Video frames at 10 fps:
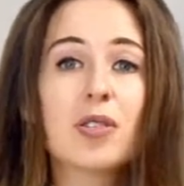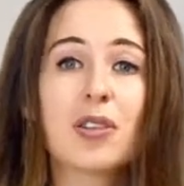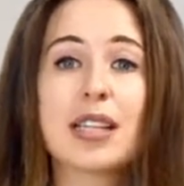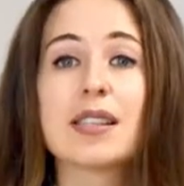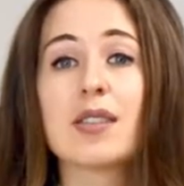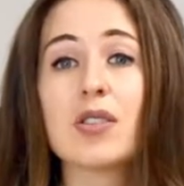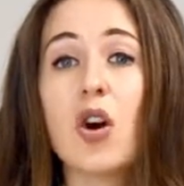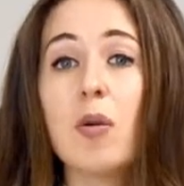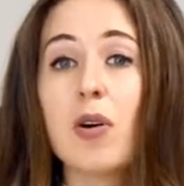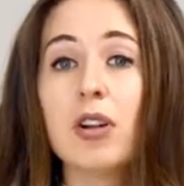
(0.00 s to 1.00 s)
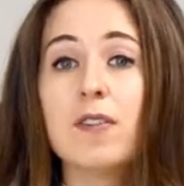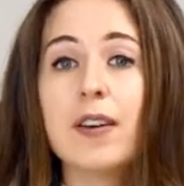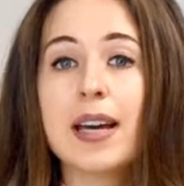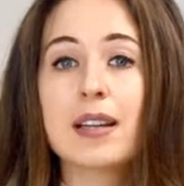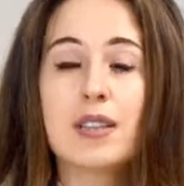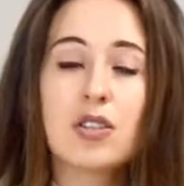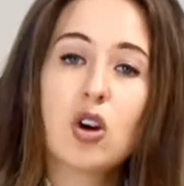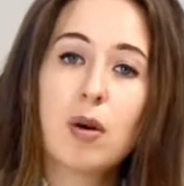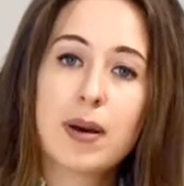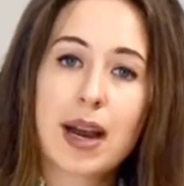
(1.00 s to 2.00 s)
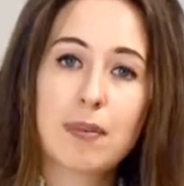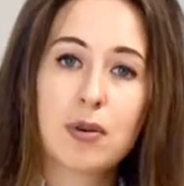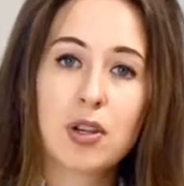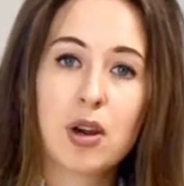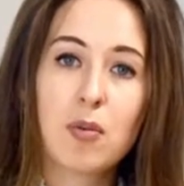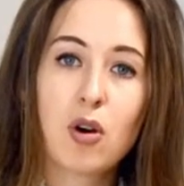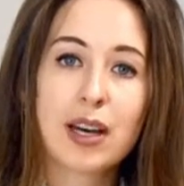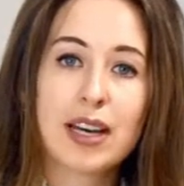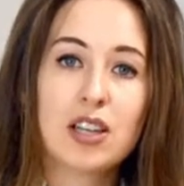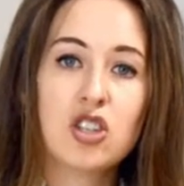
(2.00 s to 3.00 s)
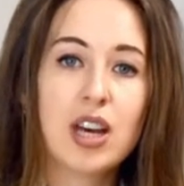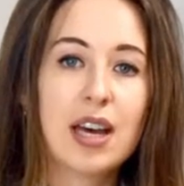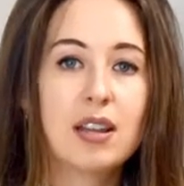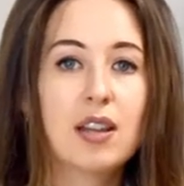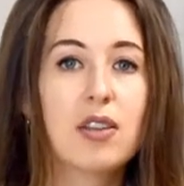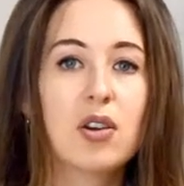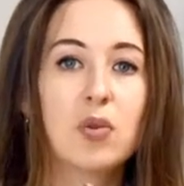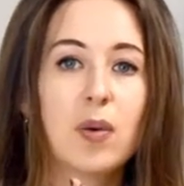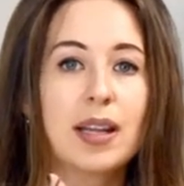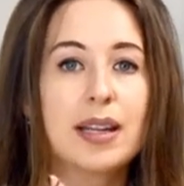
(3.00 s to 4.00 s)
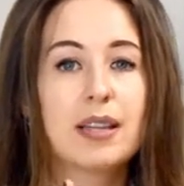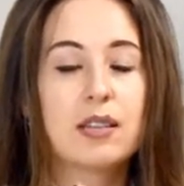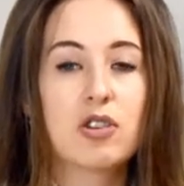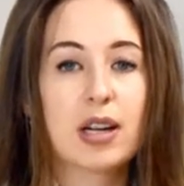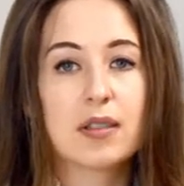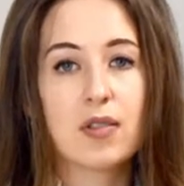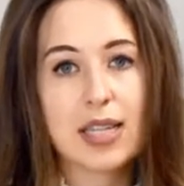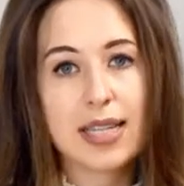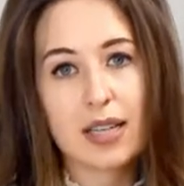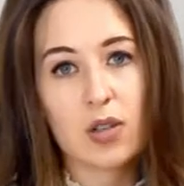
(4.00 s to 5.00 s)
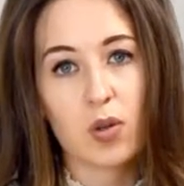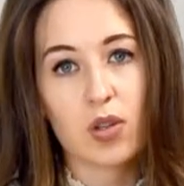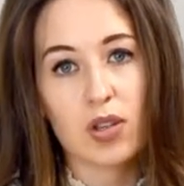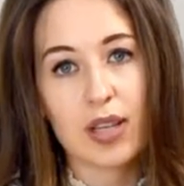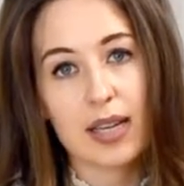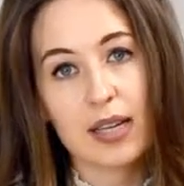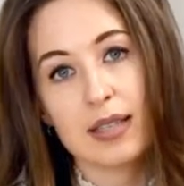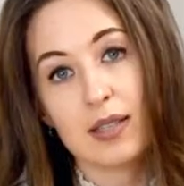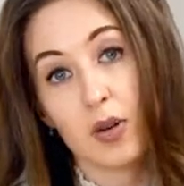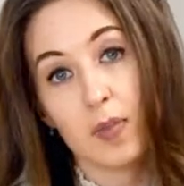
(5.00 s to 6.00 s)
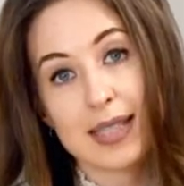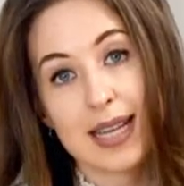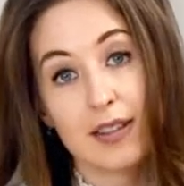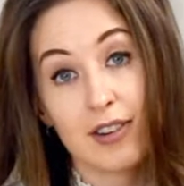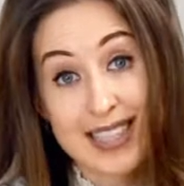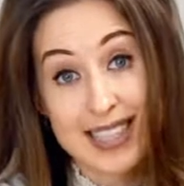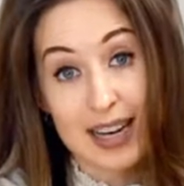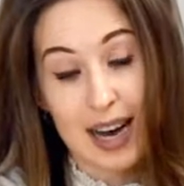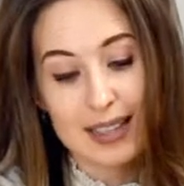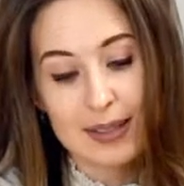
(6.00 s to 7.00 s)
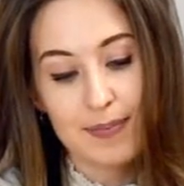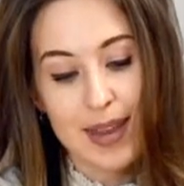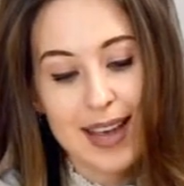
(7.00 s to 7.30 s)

So that's the snowball effect, top it up on your mortgage, and the third one is transfer the debt onto the 0% credit card.